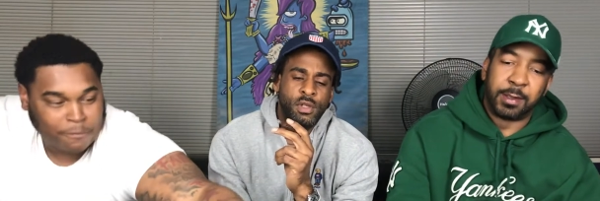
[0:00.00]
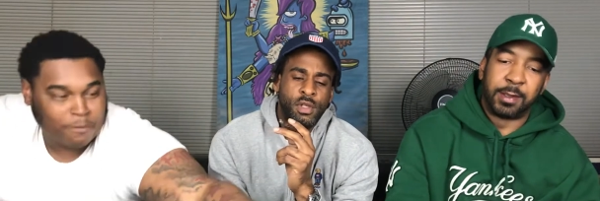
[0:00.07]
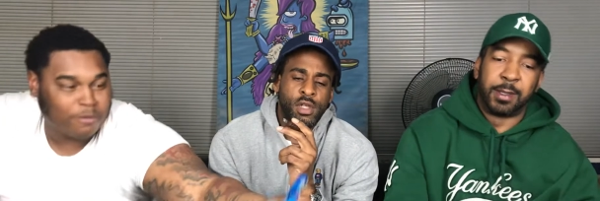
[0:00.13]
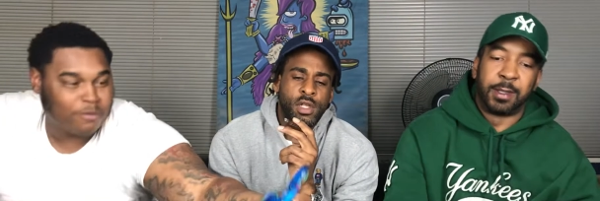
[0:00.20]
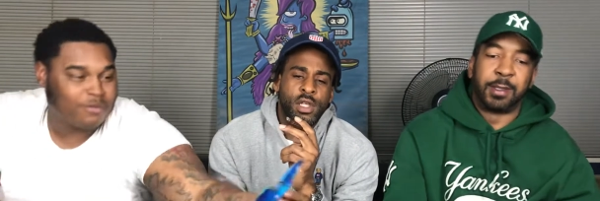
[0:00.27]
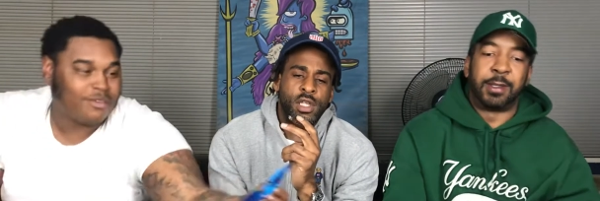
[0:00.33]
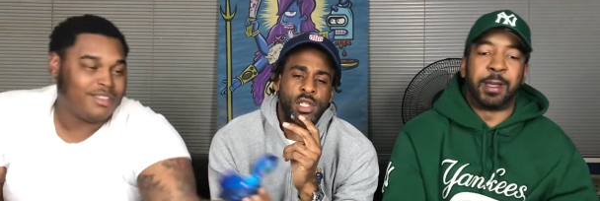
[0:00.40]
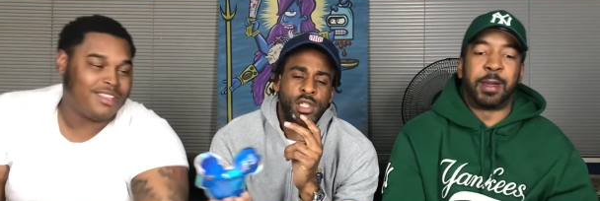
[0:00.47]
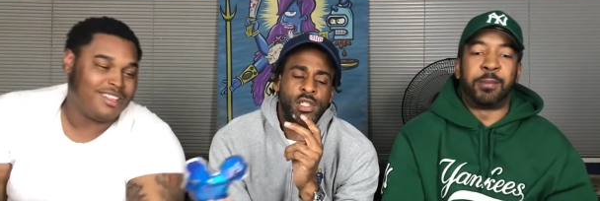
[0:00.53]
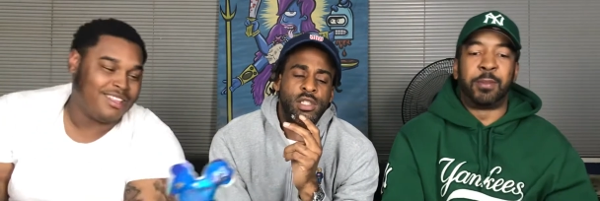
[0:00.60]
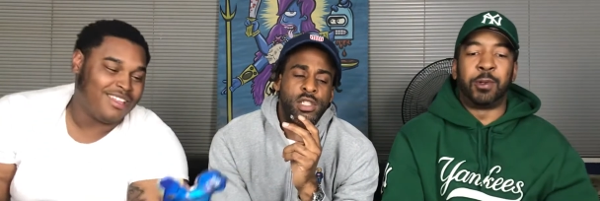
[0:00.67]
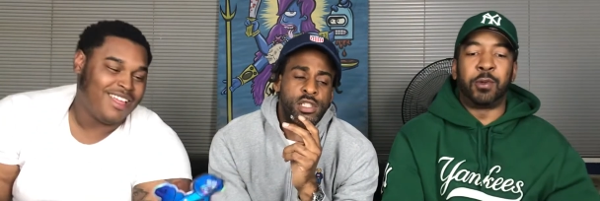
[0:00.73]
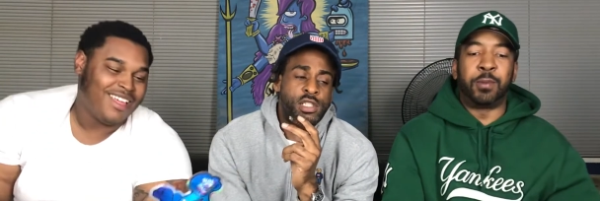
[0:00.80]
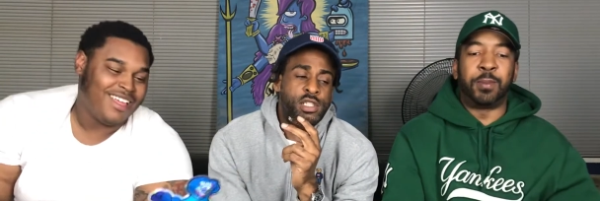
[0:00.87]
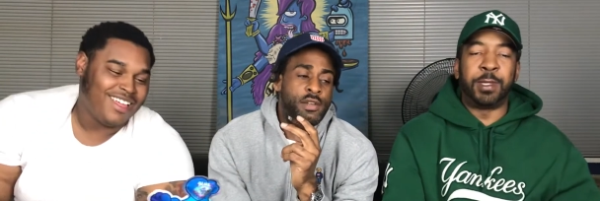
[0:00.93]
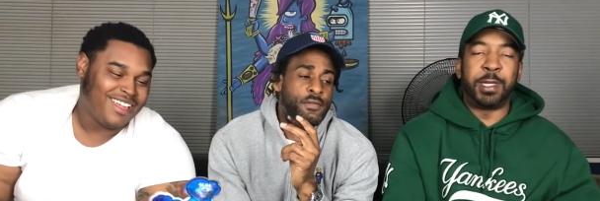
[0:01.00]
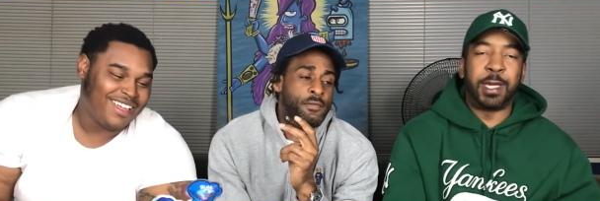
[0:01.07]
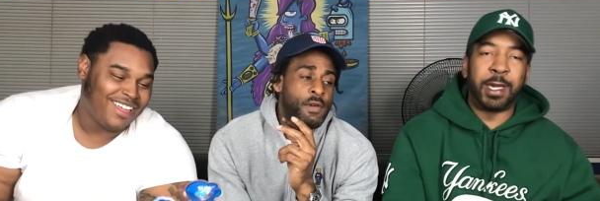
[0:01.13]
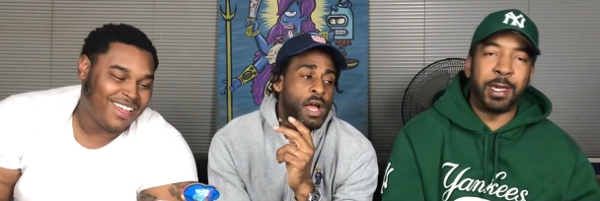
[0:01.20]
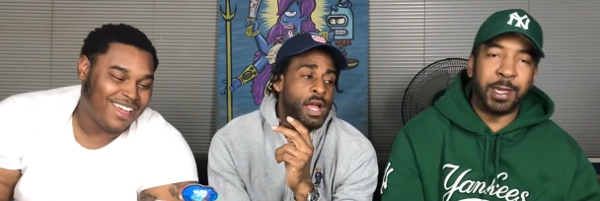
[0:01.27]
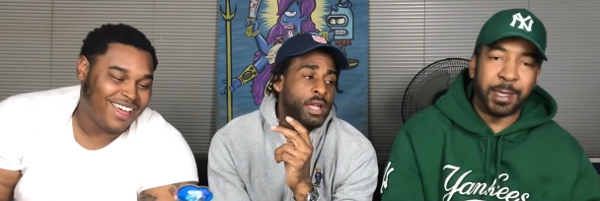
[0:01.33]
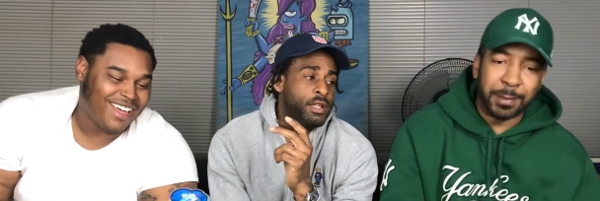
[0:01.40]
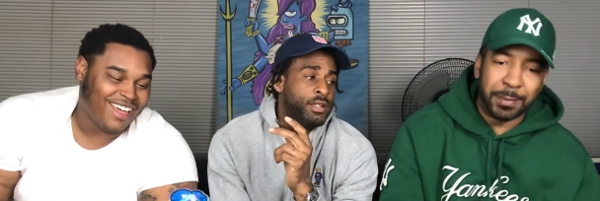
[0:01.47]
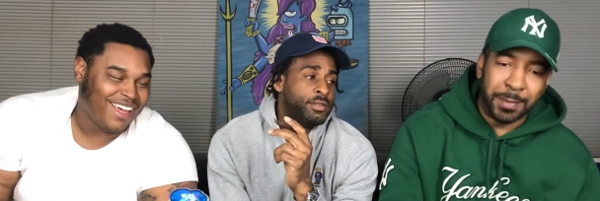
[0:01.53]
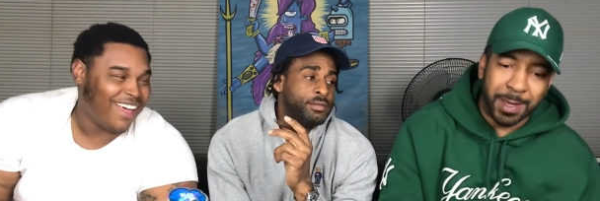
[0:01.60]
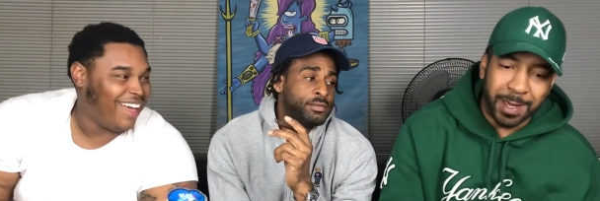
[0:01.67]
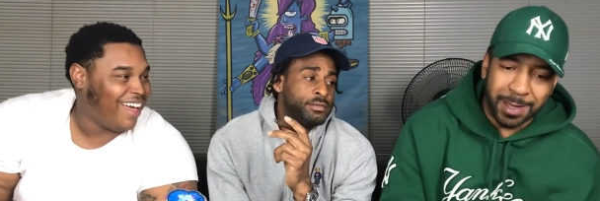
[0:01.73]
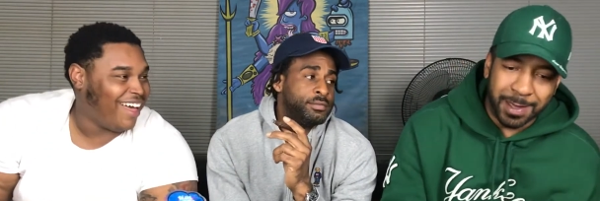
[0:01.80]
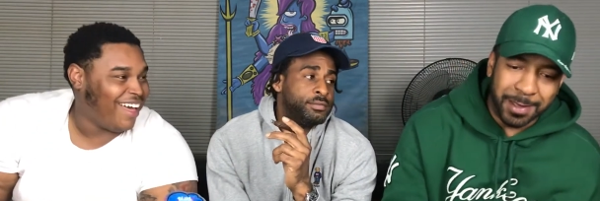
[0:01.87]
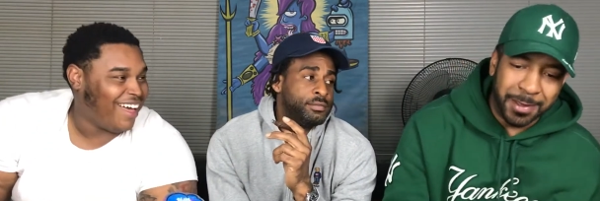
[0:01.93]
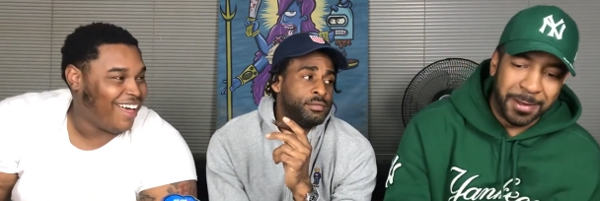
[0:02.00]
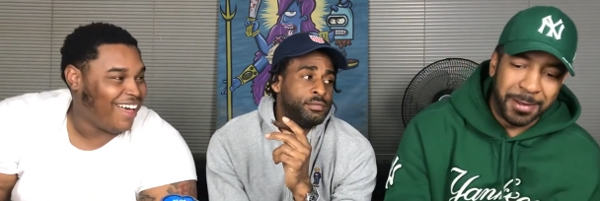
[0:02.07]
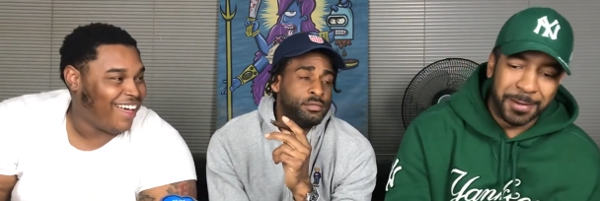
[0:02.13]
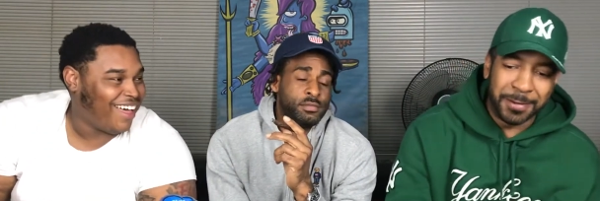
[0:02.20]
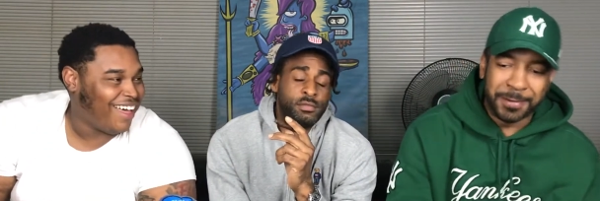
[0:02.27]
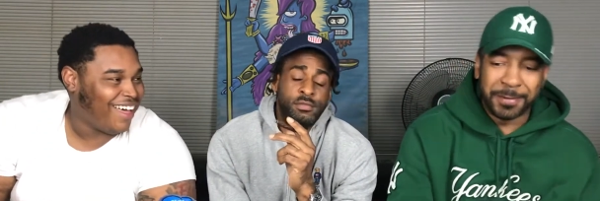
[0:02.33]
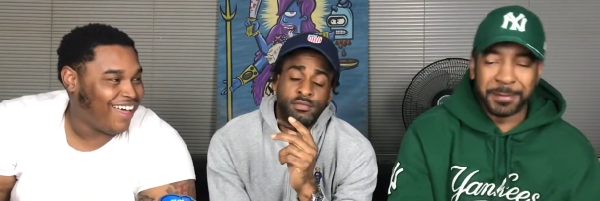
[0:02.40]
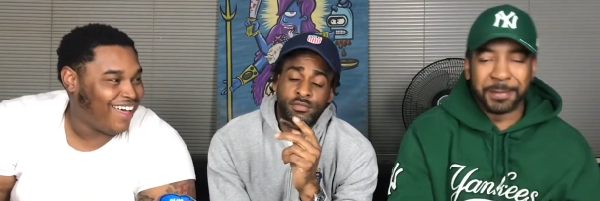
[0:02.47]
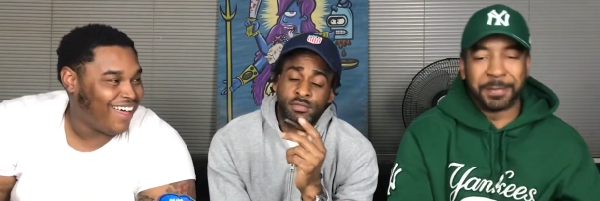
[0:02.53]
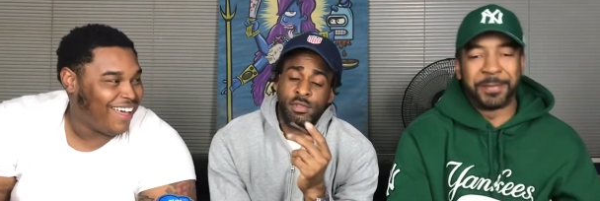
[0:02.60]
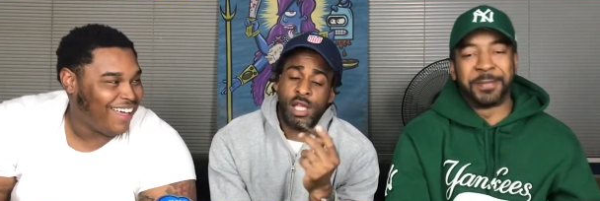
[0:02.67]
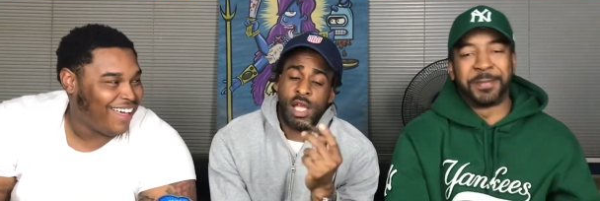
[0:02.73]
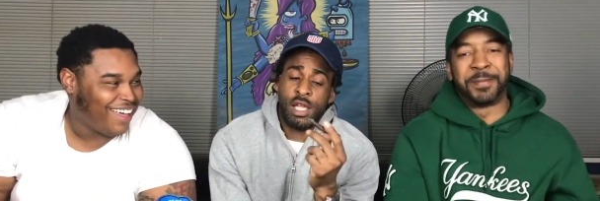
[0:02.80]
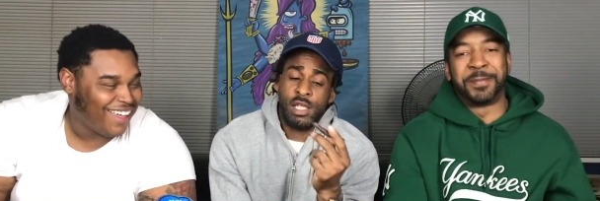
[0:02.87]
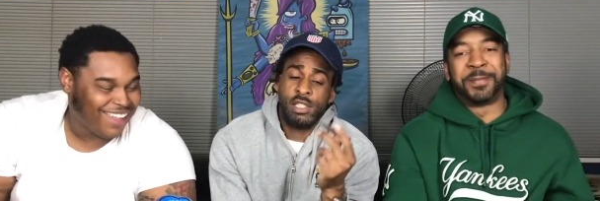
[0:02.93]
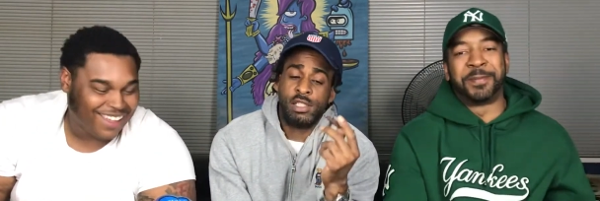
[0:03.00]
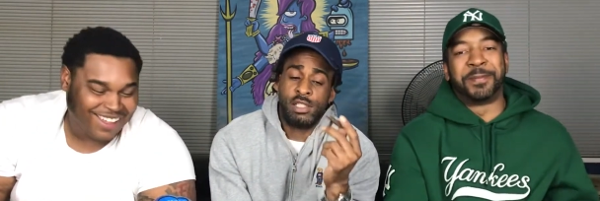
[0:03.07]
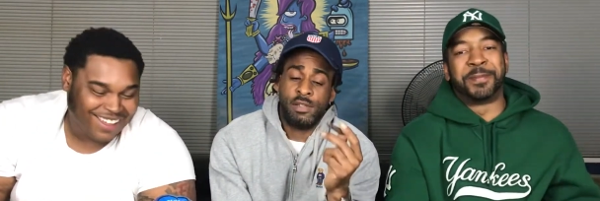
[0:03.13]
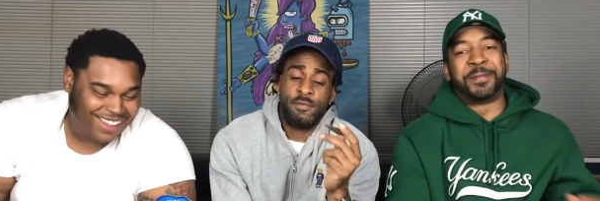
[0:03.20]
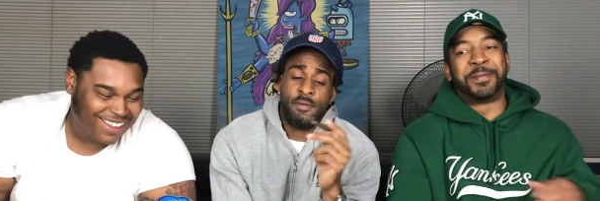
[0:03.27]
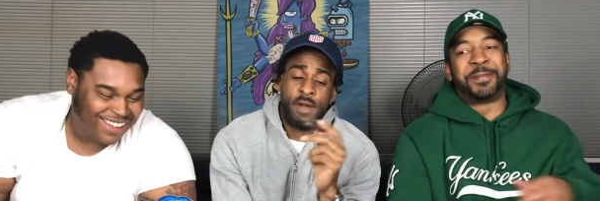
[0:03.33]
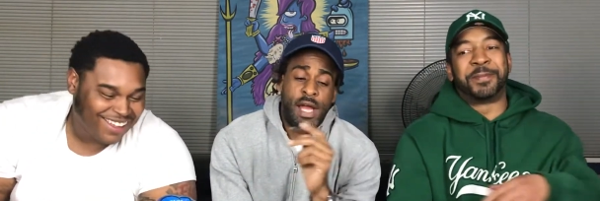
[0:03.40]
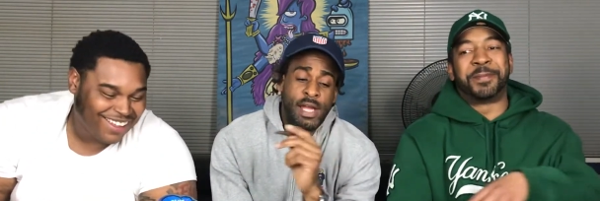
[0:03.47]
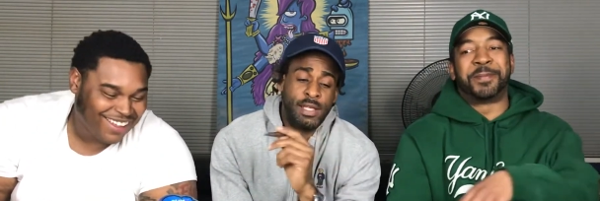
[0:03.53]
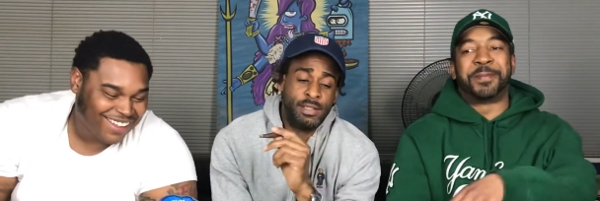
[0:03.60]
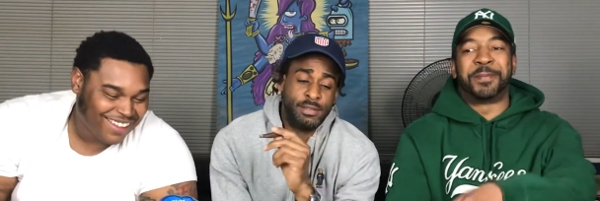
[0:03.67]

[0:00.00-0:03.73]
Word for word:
Speaker 1: That blue be hitting, man. this shit fire.